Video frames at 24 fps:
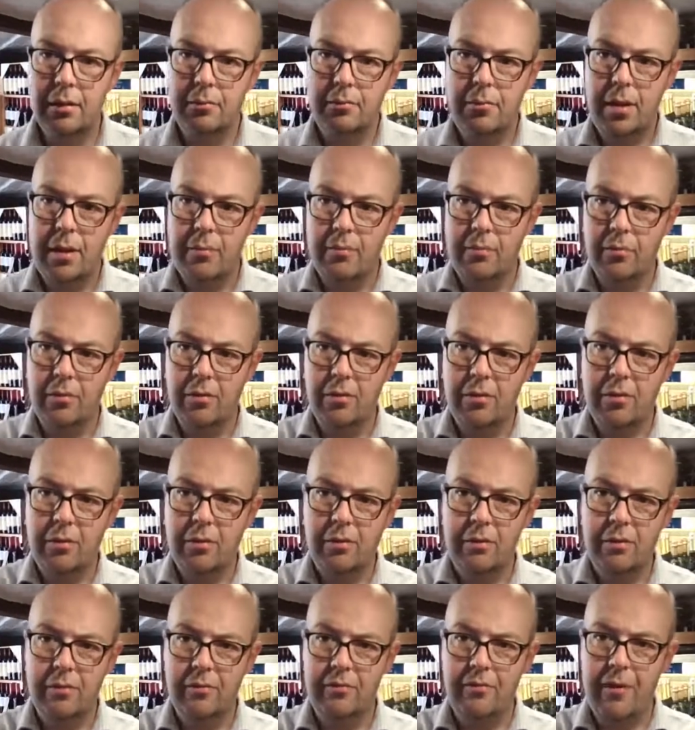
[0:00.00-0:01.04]
Pimm's,
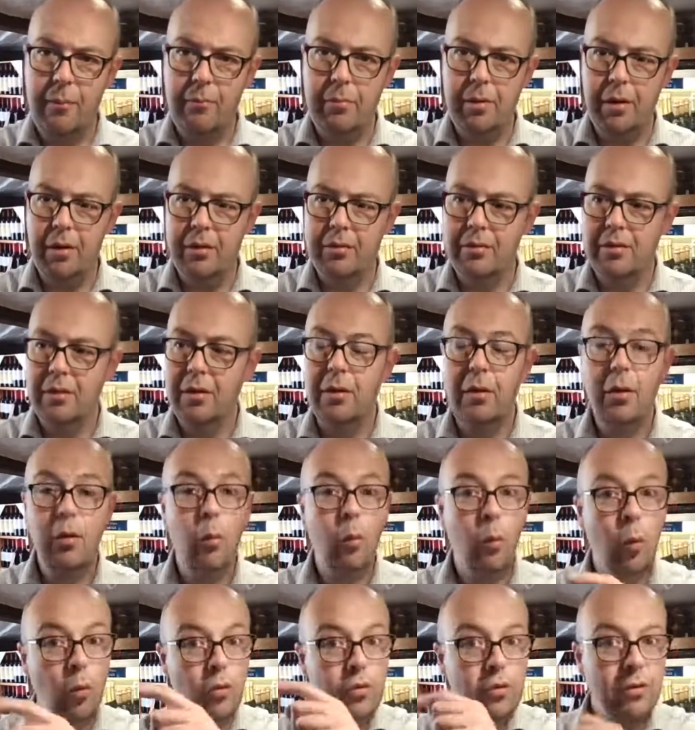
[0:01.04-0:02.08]
fabulous.
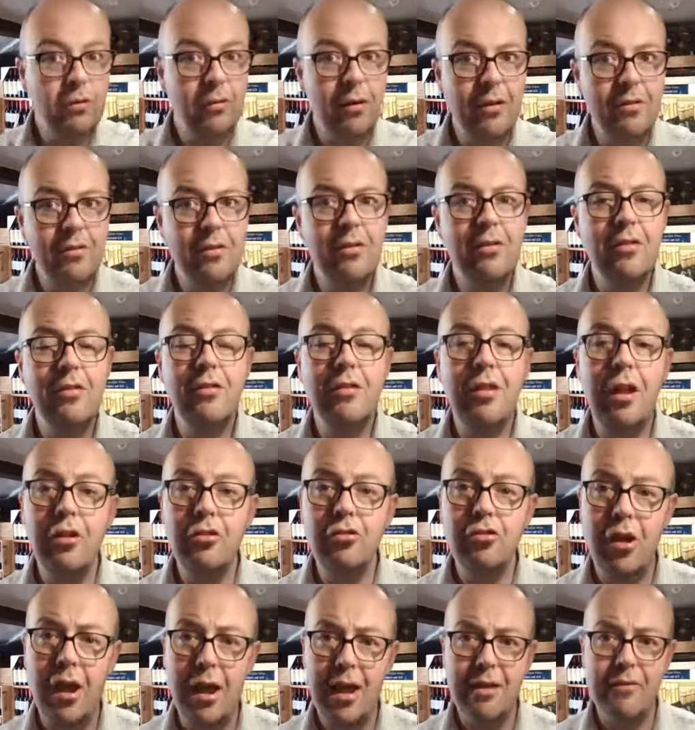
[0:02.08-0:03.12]
Watercress, such
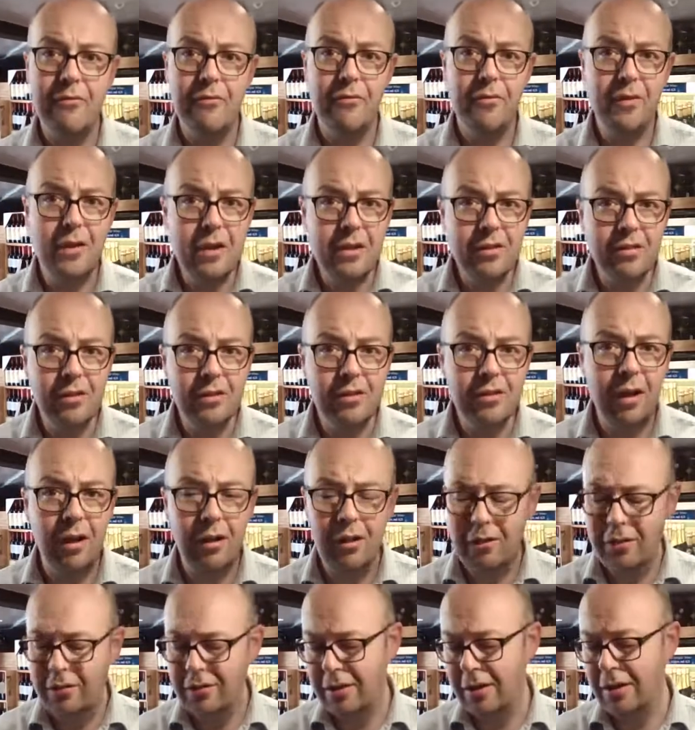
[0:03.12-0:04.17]
a
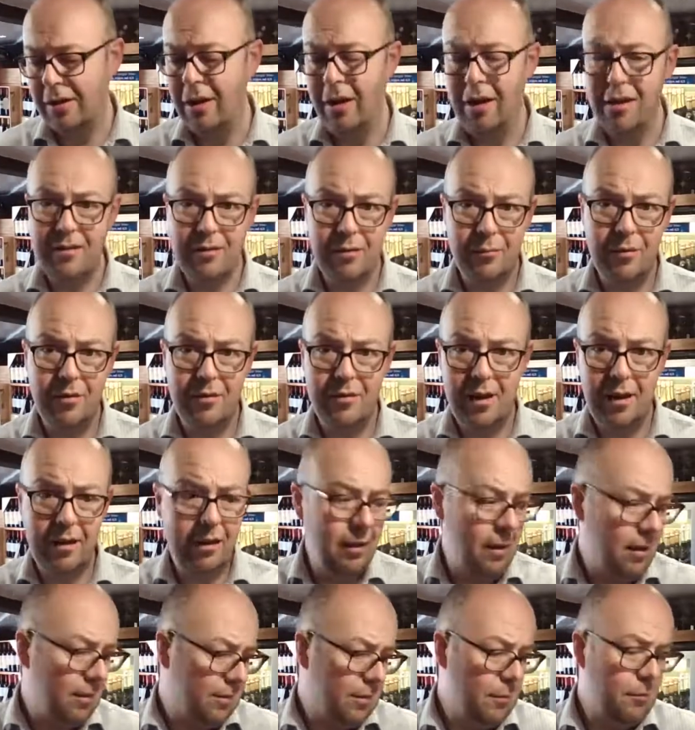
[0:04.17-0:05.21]
versatile little item, isn't it?
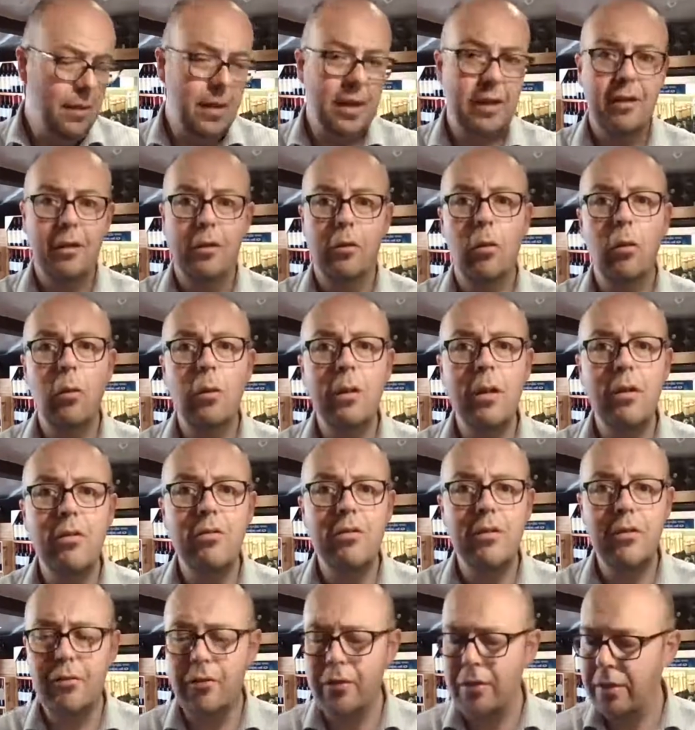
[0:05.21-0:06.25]
Look, it's appeared in all those
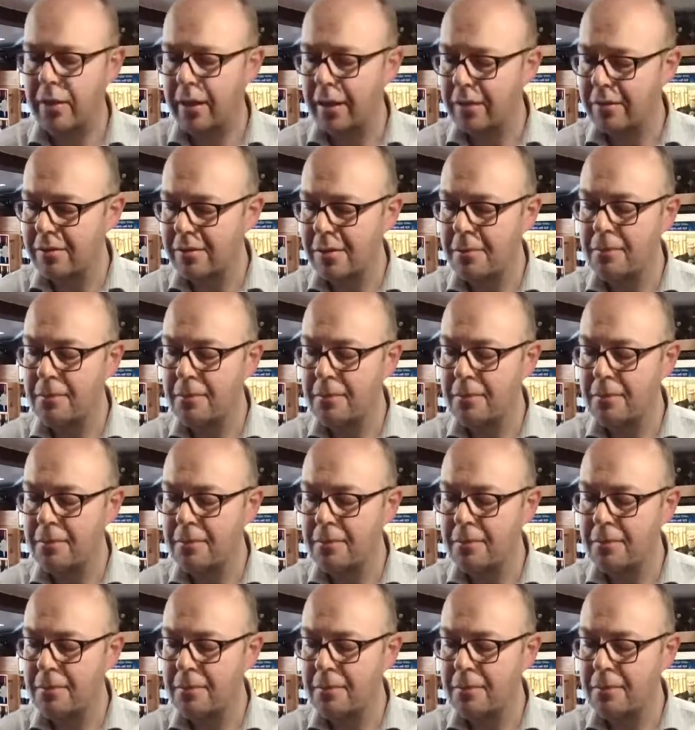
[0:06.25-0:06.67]
different things.